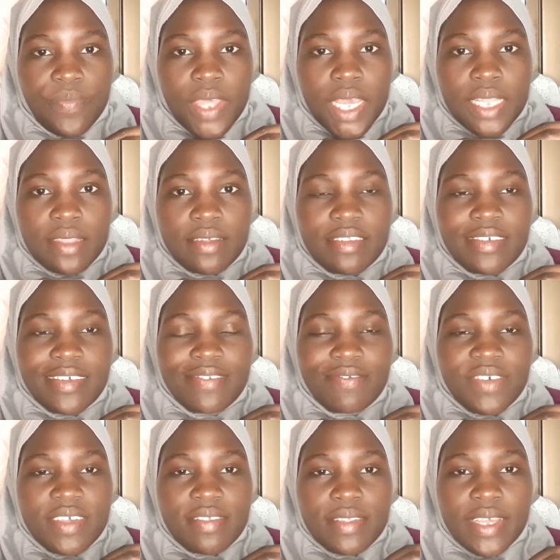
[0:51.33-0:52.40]
I didn't
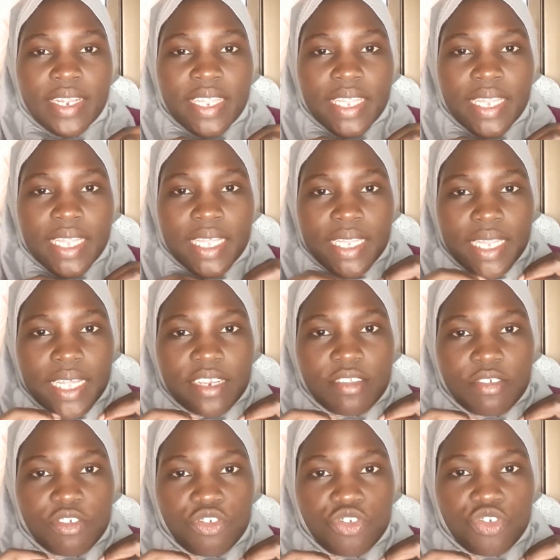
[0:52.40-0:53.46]
invest anything. That
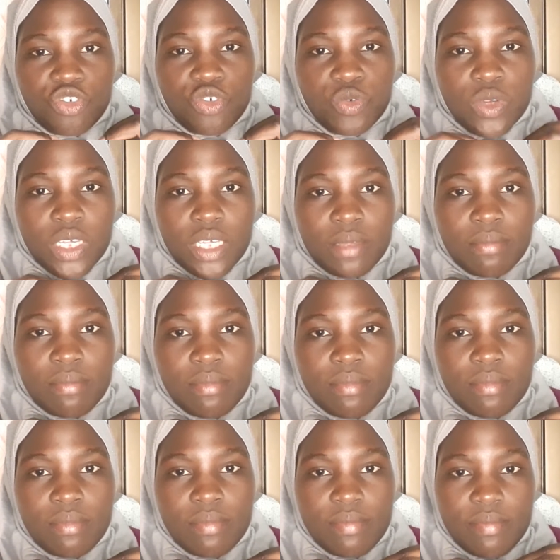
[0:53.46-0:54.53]
is showing
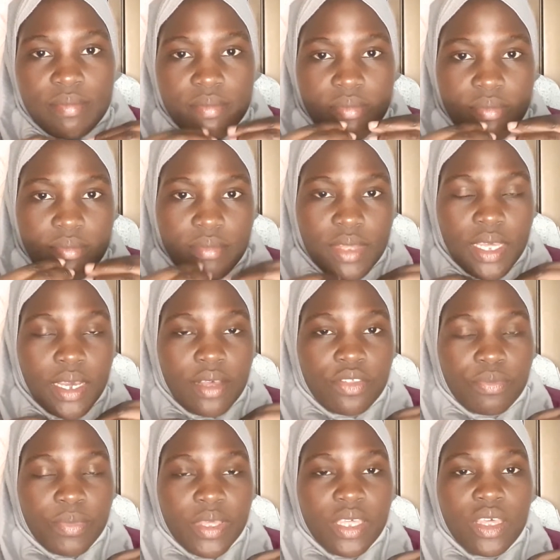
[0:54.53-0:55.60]
me as
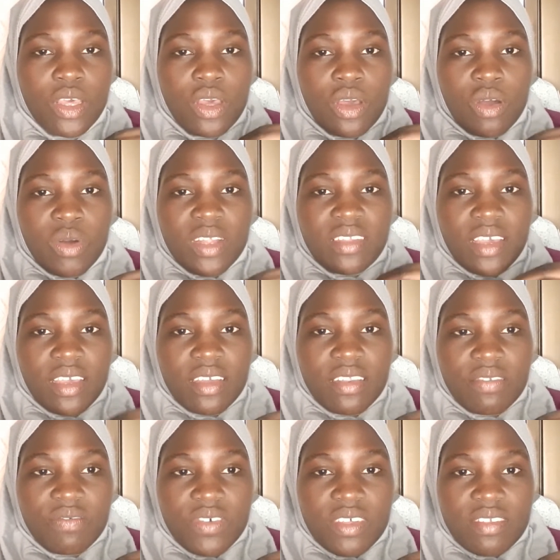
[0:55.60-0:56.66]
me. What I
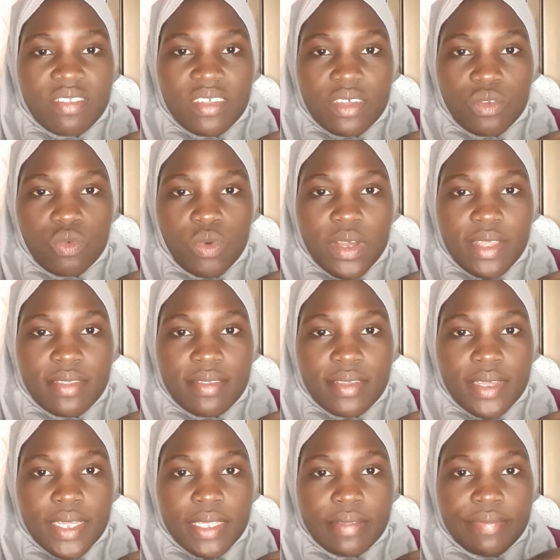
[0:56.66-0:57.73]
invested was
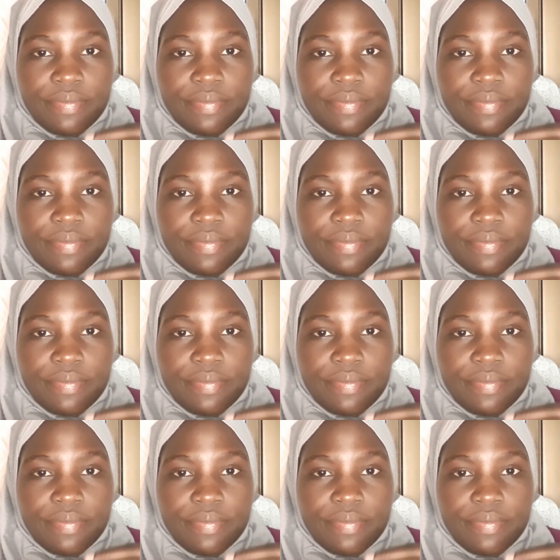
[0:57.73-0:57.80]
in